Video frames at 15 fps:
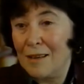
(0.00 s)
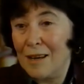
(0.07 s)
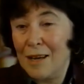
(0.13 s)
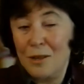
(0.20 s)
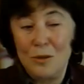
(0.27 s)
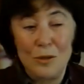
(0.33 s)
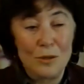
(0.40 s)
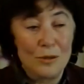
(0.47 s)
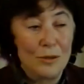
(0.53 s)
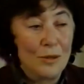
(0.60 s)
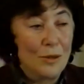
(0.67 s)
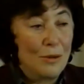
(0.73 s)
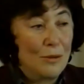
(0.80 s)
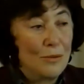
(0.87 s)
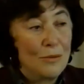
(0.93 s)
I don't
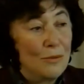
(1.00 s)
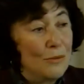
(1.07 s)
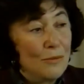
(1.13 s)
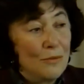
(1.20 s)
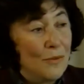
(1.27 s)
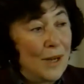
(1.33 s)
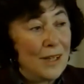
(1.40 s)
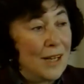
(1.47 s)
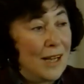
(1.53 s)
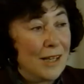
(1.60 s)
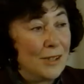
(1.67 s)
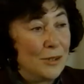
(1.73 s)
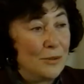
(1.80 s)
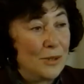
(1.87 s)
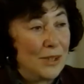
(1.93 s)
know what
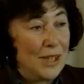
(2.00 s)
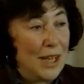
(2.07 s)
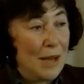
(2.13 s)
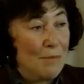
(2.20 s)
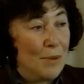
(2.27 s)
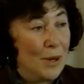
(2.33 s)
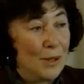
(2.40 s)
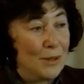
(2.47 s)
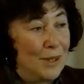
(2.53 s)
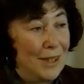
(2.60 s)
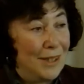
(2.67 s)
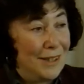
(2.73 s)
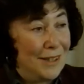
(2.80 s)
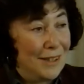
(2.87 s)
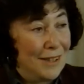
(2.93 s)
else to say
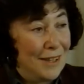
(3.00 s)
about it.